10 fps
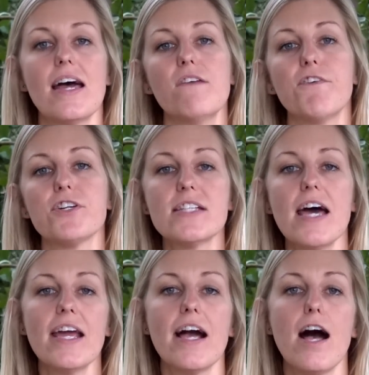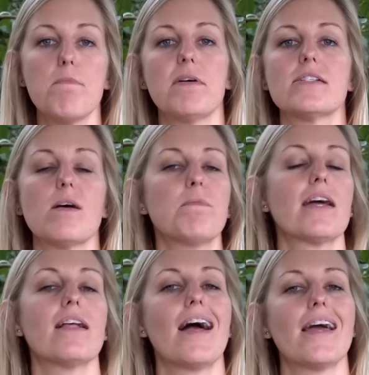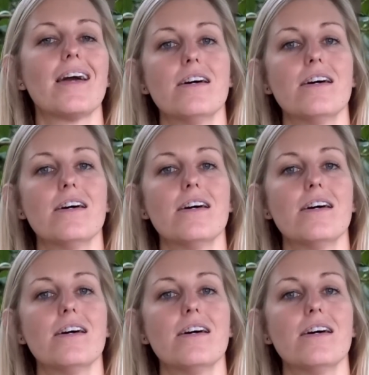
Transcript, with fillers: if you're setting up on something like